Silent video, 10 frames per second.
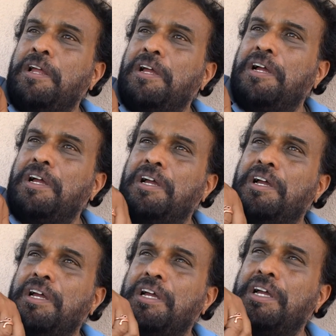
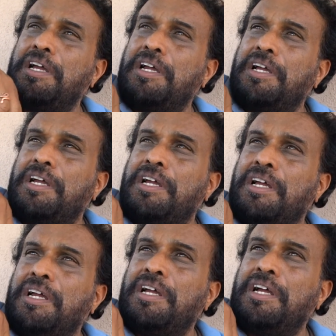they
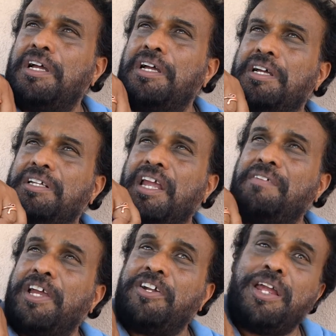
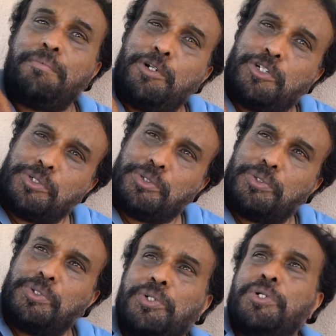were able to
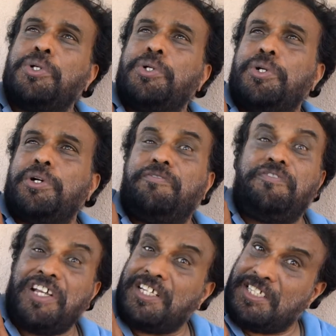
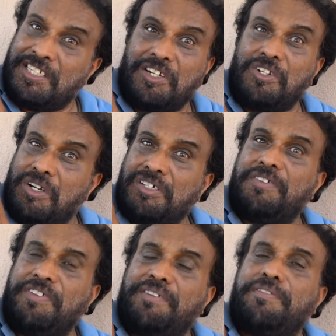fix lot
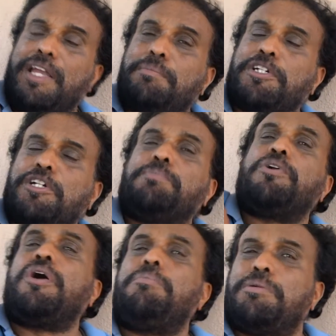of environmental
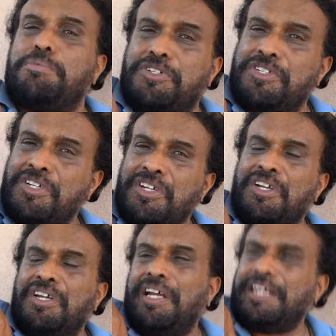problems.
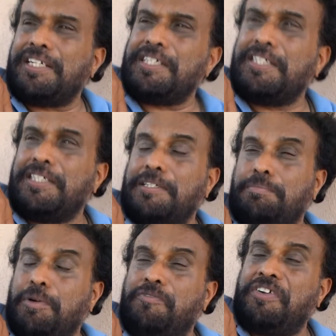And
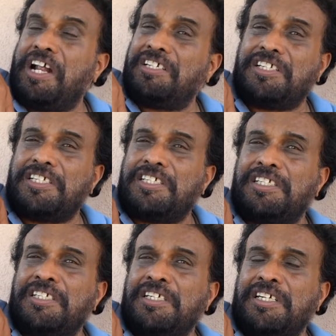Pope
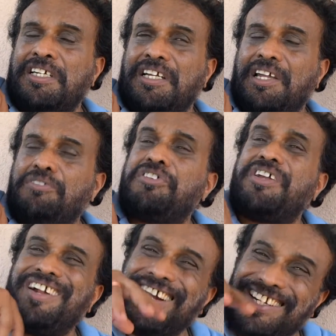Francis gives
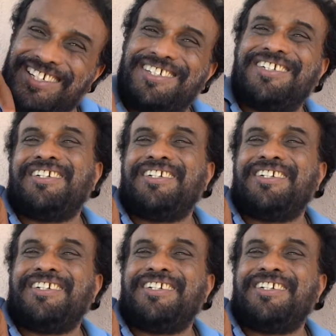credit